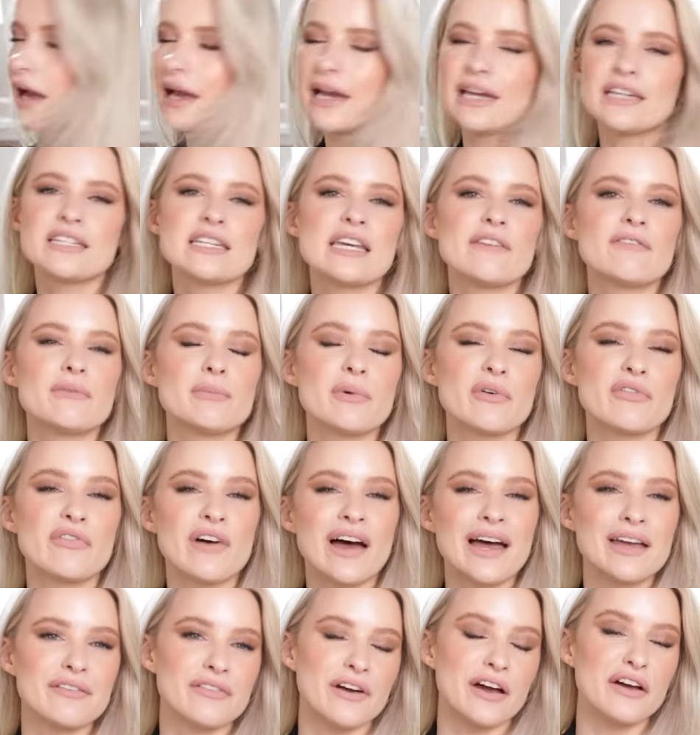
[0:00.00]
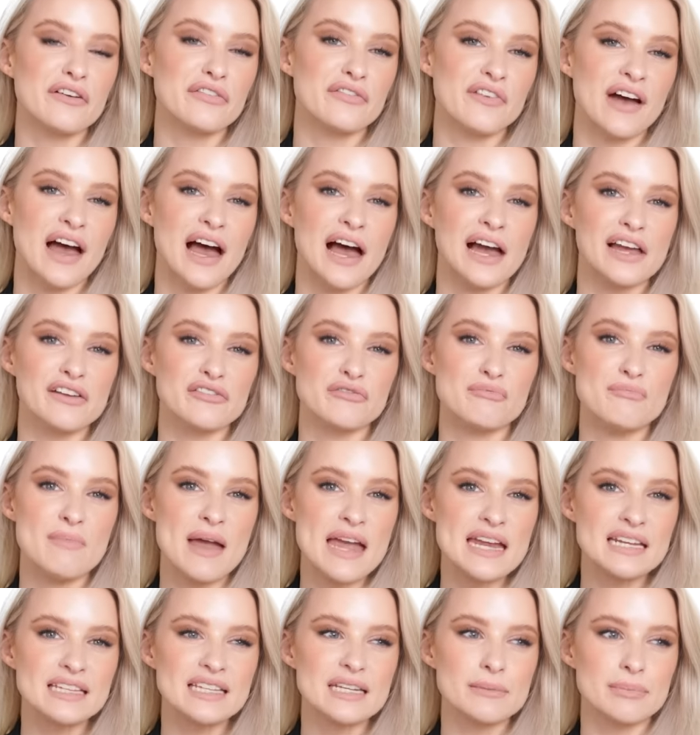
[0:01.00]
I'd give them a five out of five,
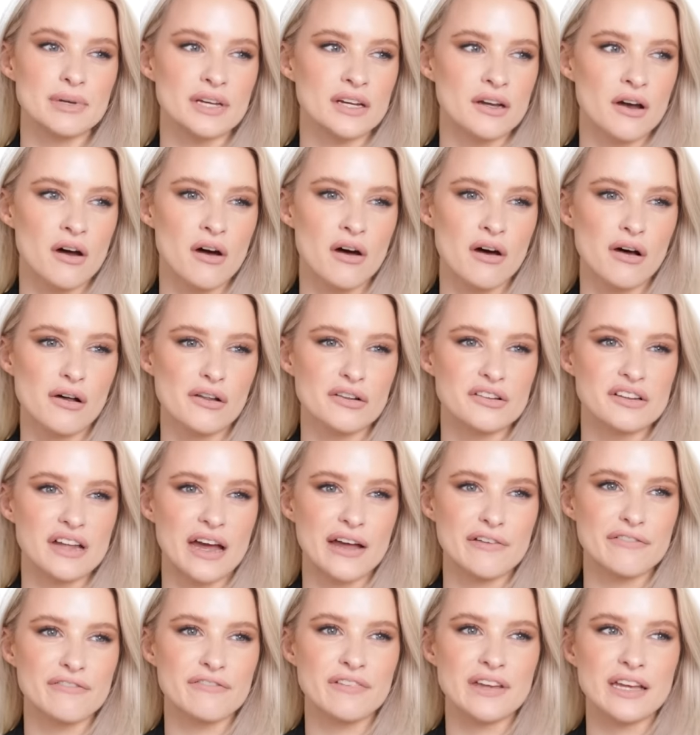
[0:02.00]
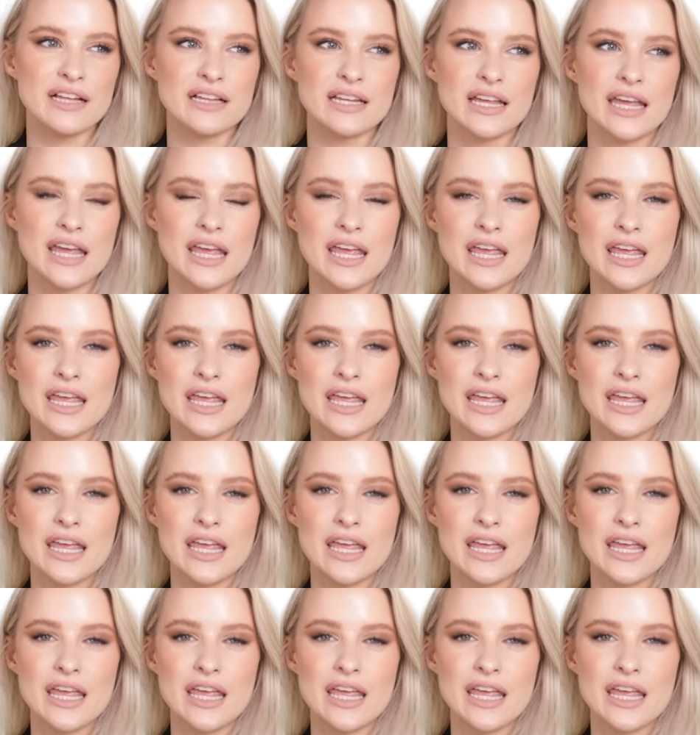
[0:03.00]
mainly because I feel